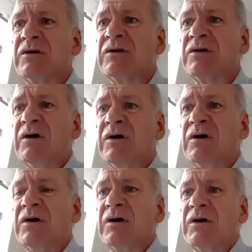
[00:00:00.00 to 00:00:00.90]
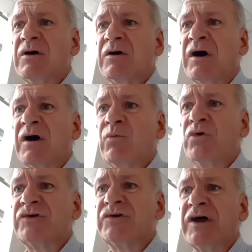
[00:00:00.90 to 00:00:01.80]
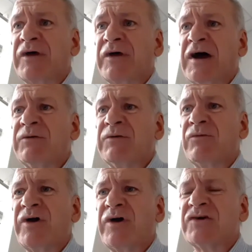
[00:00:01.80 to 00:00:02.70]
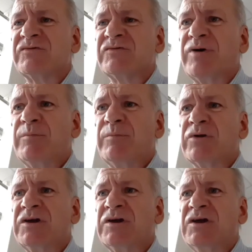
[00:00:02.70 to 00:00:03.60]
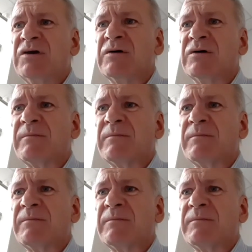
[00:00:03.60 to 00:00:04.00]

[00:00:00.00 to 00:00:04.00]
worked out that 100,000 people a year were dying,